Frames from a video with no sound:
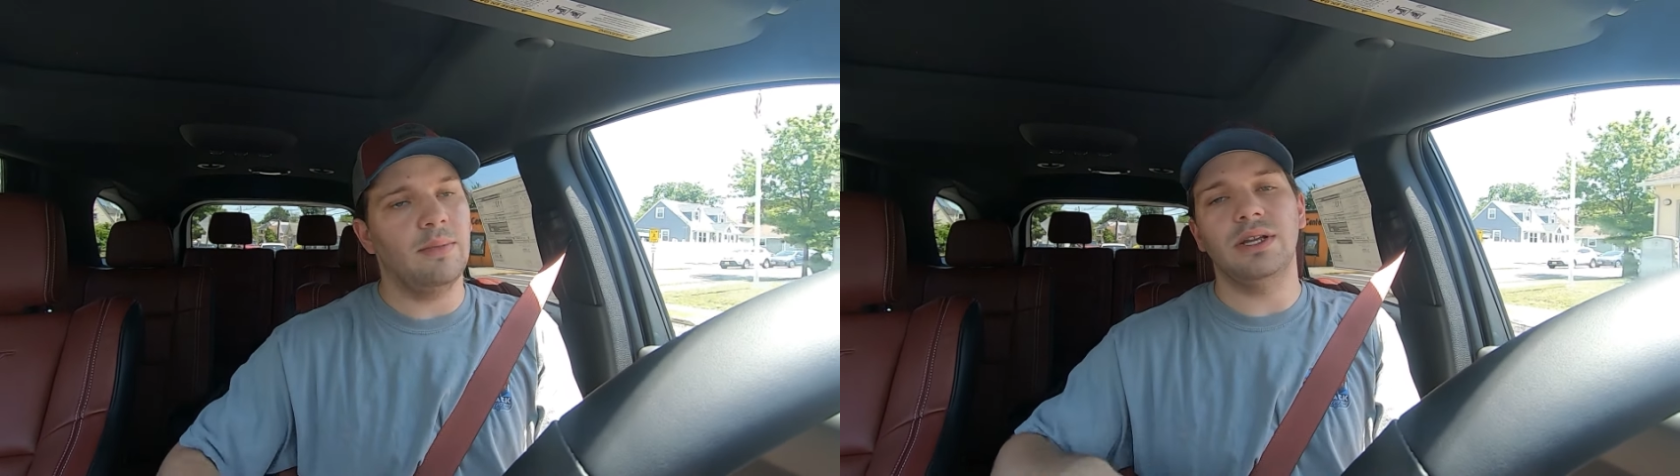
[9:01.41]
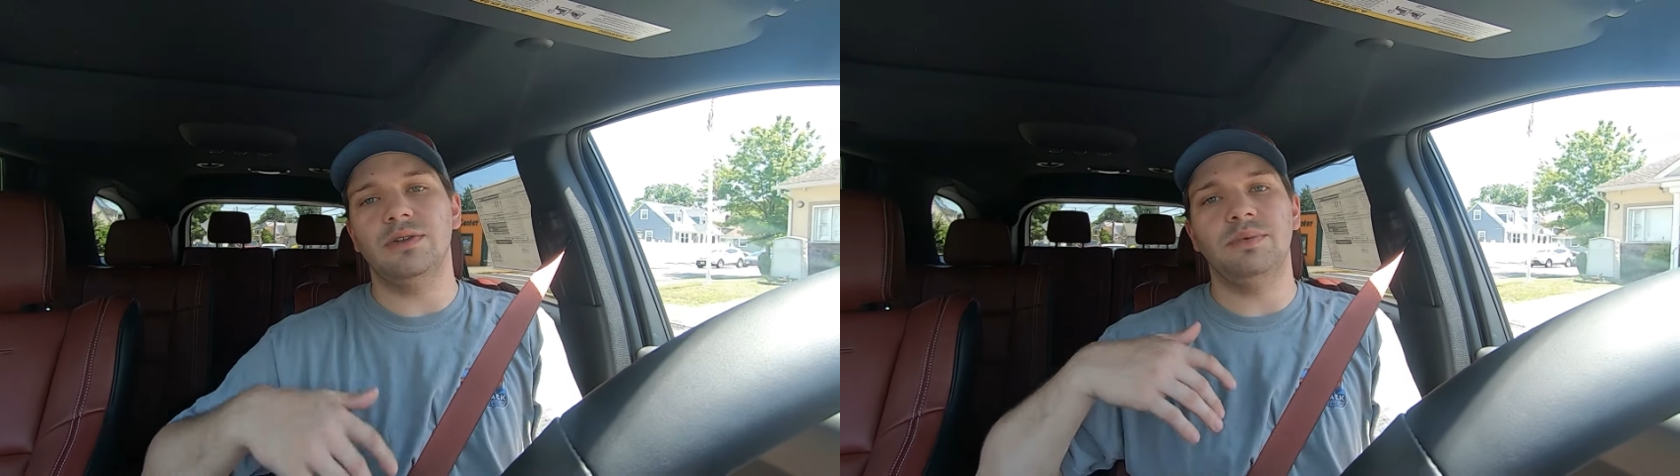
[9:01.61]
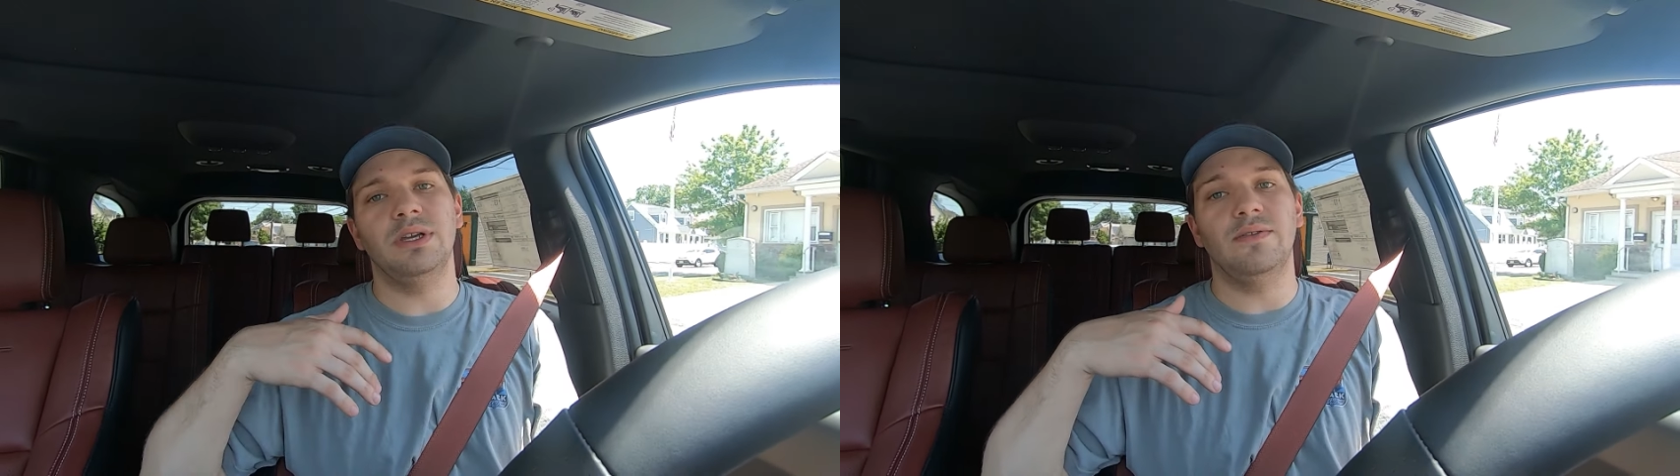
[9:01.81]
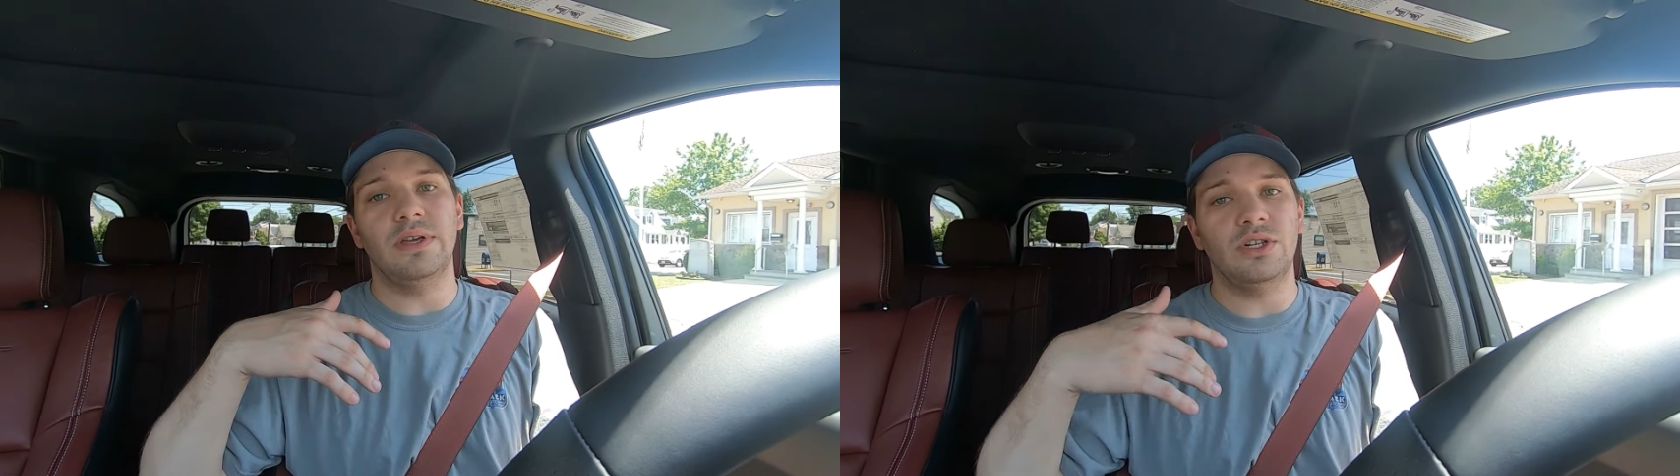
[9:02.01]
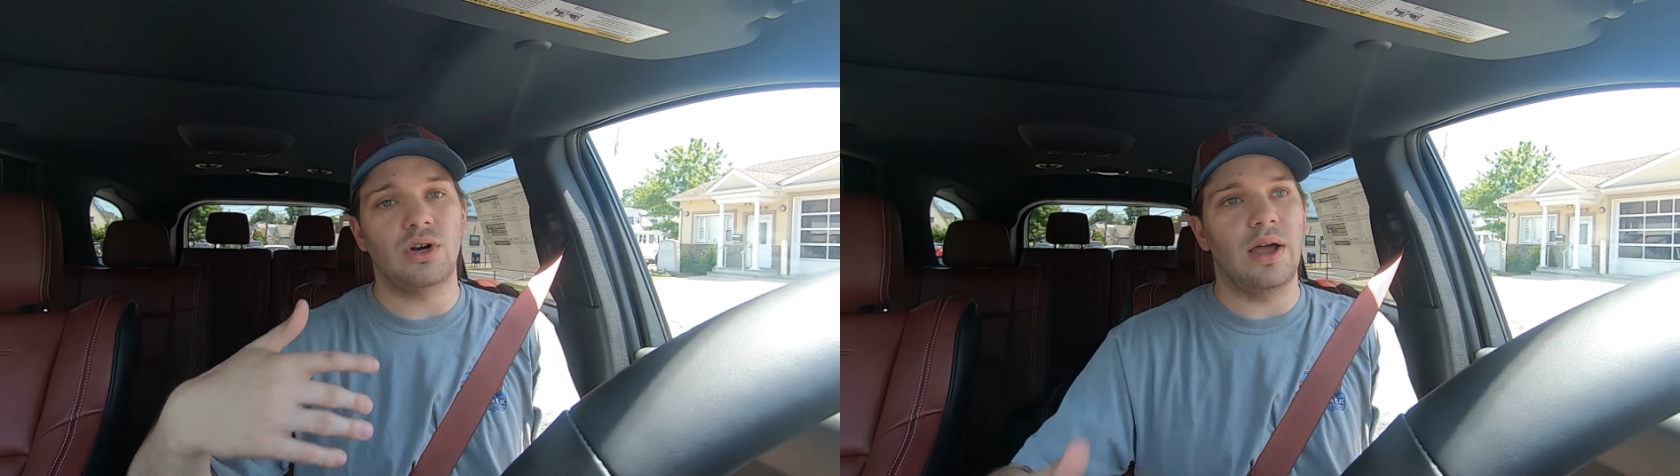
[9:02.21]
I do
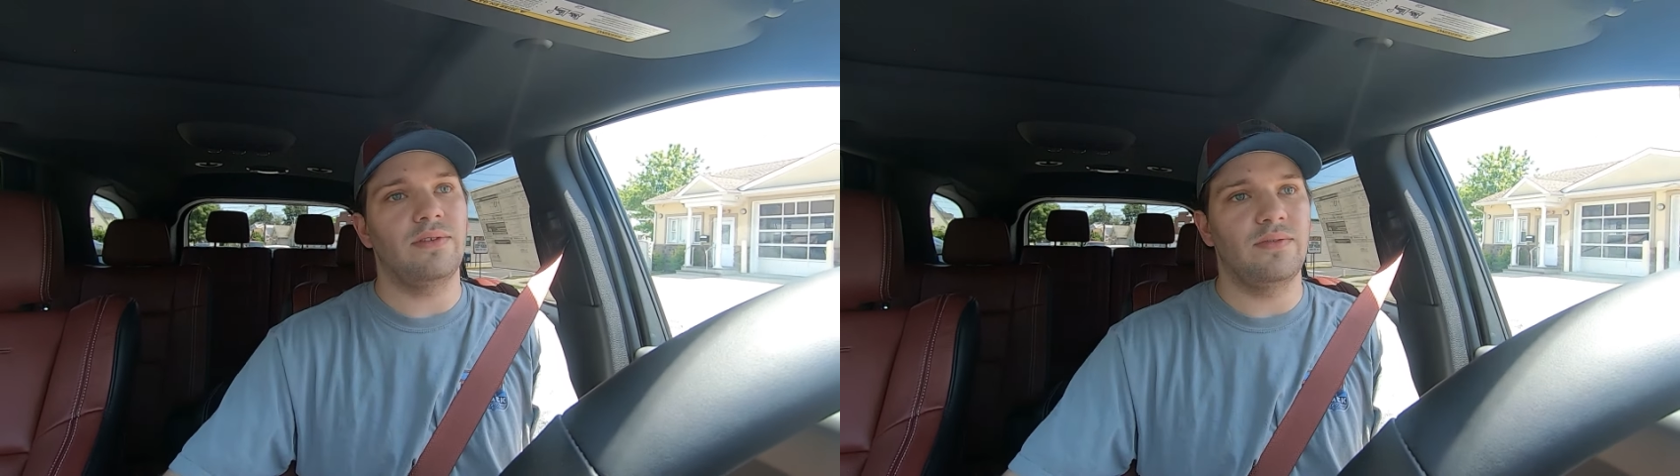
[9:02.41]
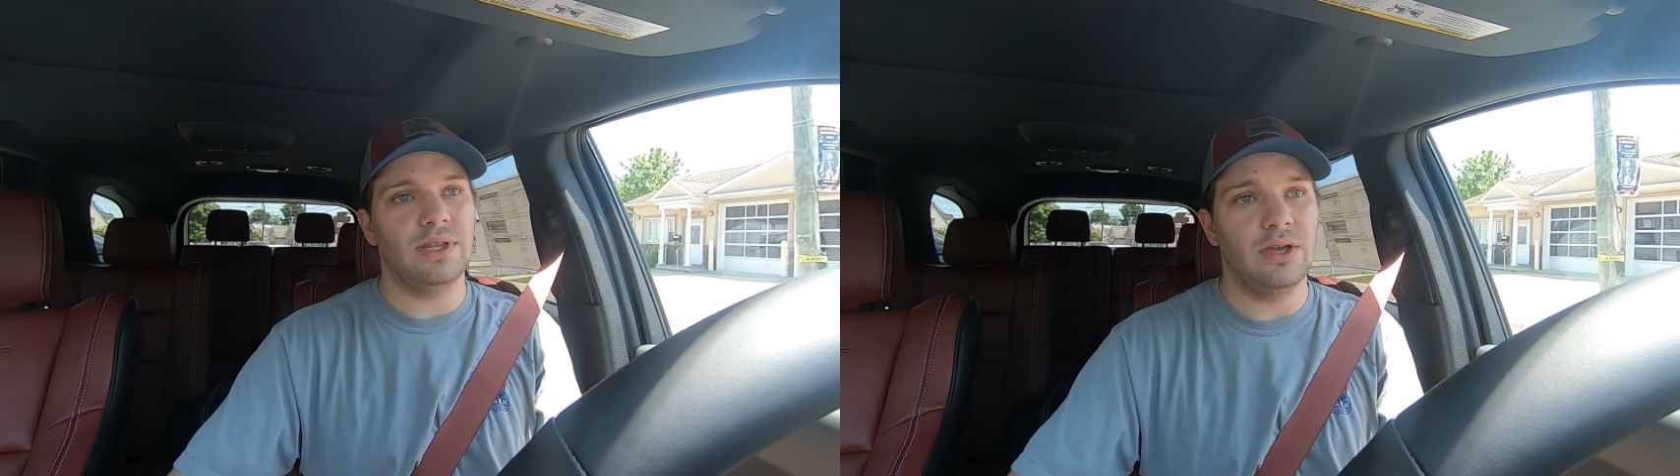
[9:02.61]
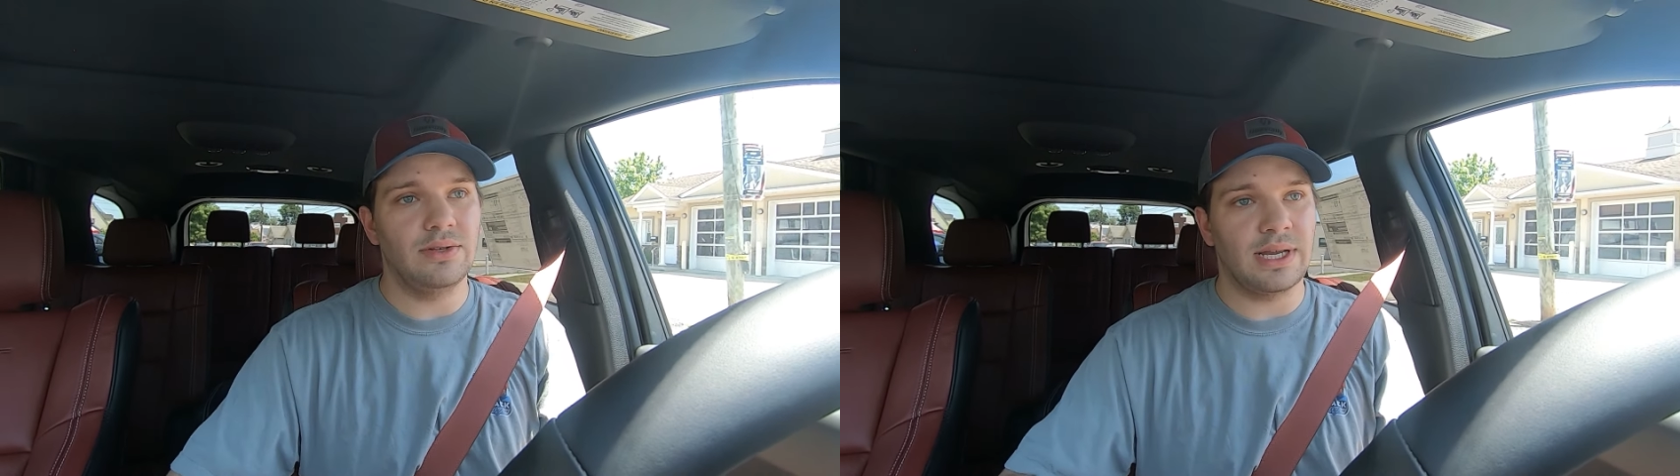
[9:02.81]
POV driving videos